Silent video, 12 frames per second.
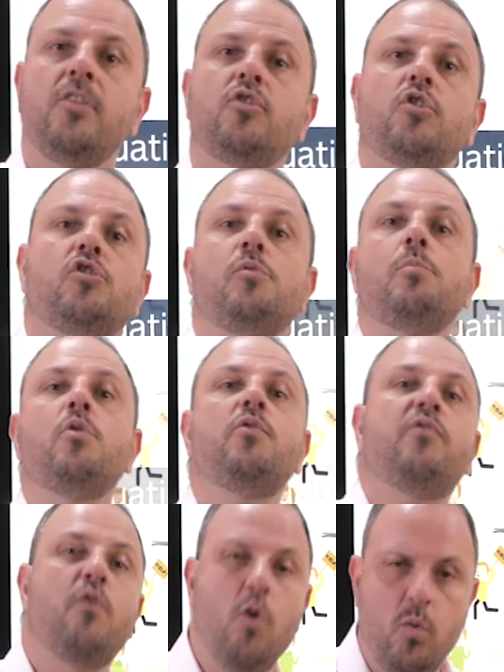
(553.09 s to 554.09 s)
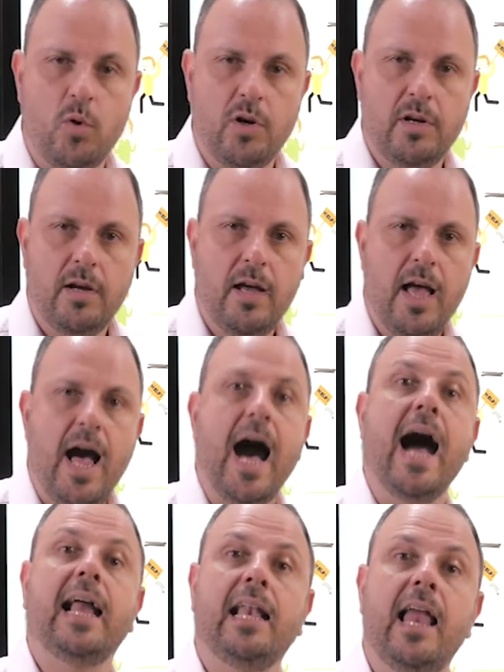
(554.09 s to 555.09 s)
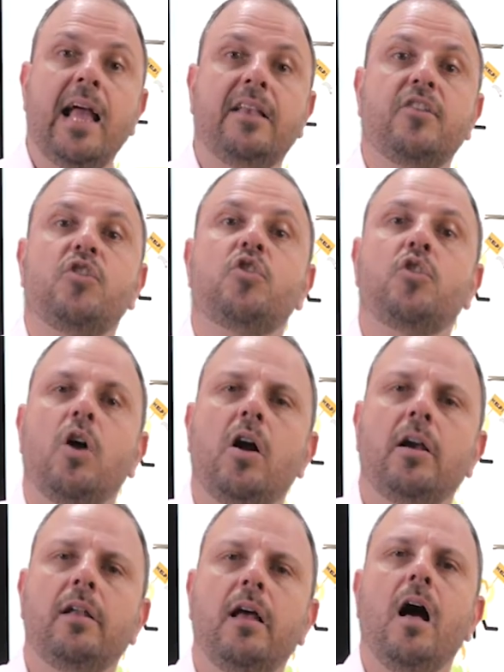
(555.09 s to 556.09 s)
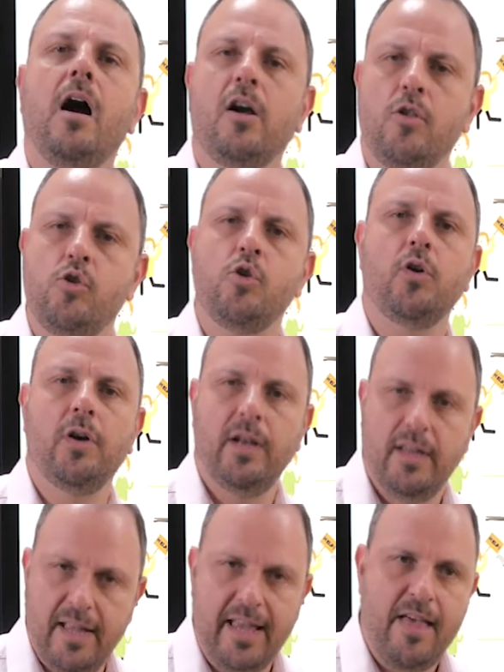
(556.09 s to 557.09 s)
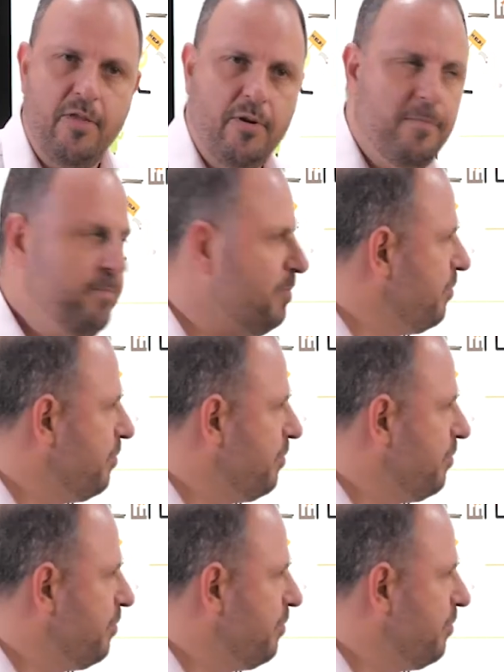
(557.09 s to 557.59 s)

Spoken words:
So to move forward, I'd like to start our journey together.